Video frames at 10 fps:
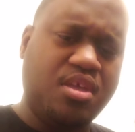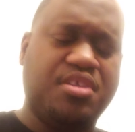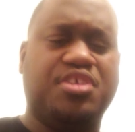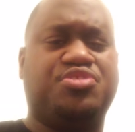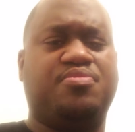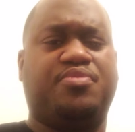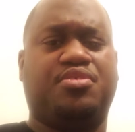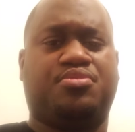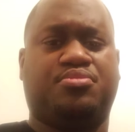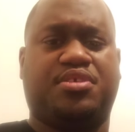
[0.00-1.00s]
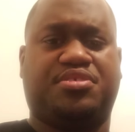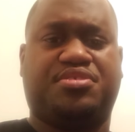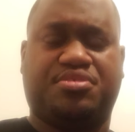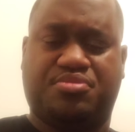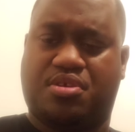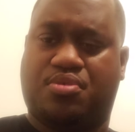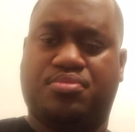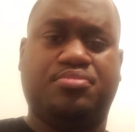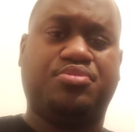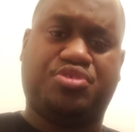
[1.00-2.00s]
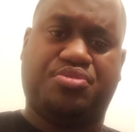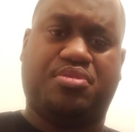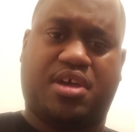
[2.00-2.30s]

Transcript: and get you a vehicle that's, you know, to your